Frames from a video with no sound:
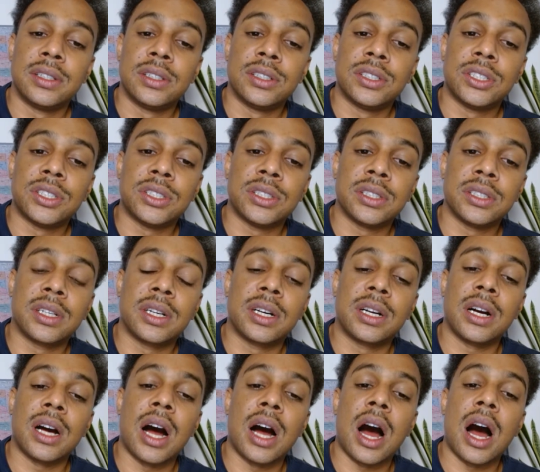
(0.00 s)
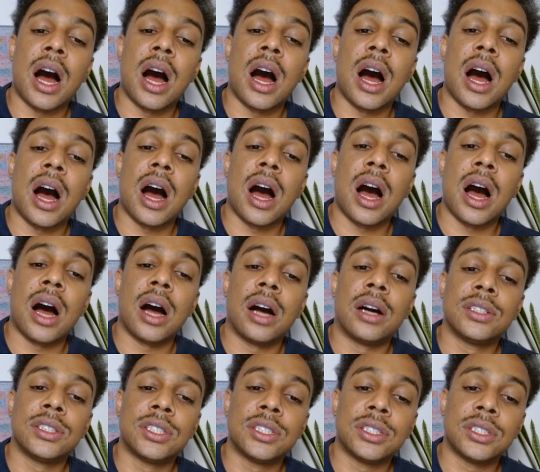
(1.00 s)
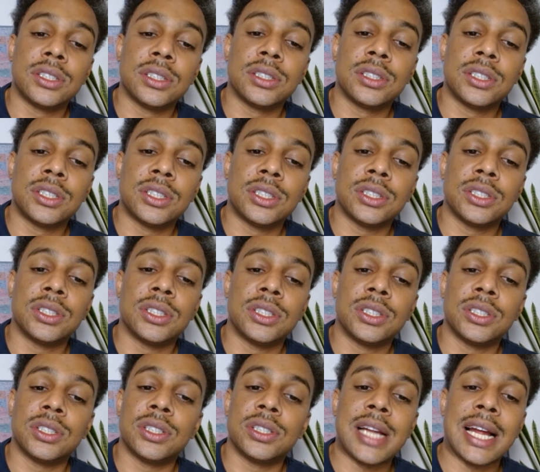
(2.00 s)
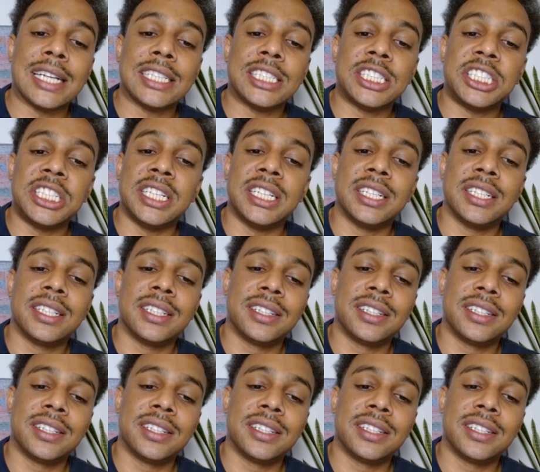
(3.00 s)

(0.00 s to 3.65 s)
Chicago. It's not chi.